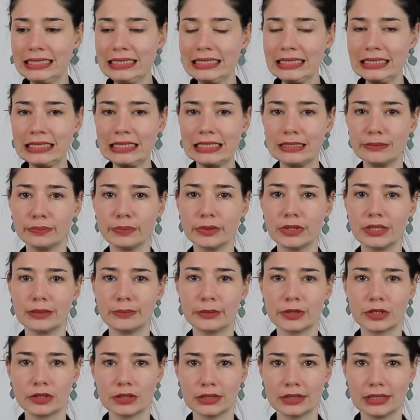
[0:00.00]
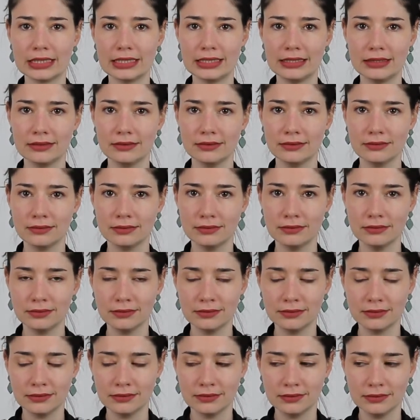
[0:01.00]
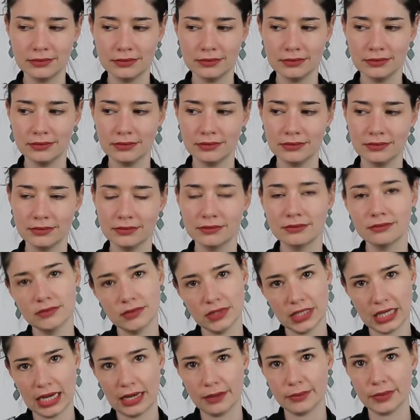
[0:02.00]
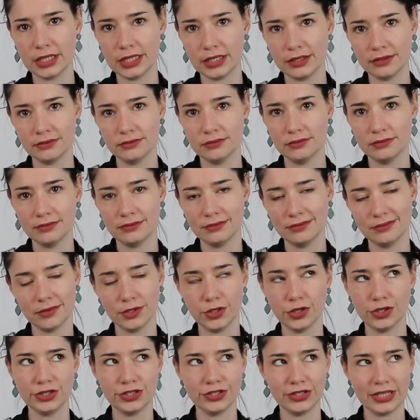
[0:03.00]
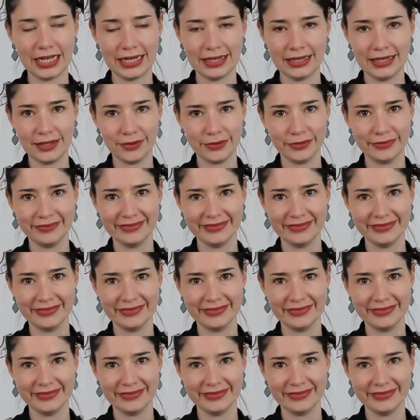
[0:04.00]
Get that primer on there. Okay, I'm gonna go do that now.